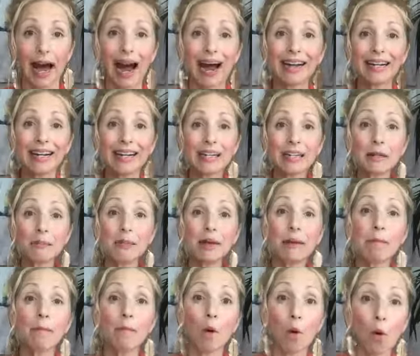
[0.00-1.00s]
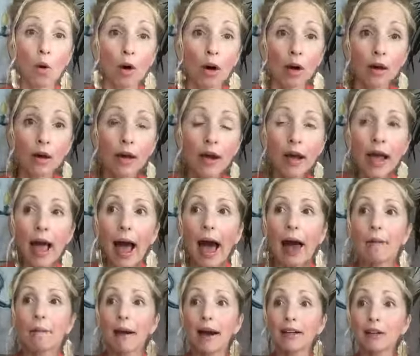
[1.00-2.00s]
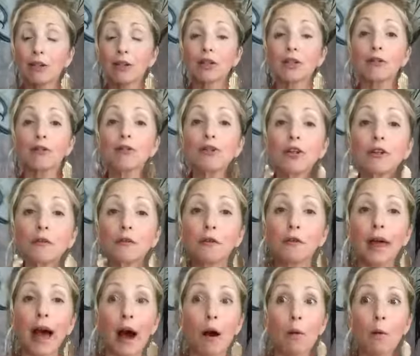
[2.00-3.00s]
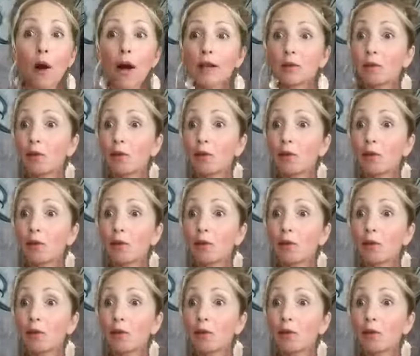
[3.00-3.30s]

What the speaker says: I needed to be more. And my solution for that was,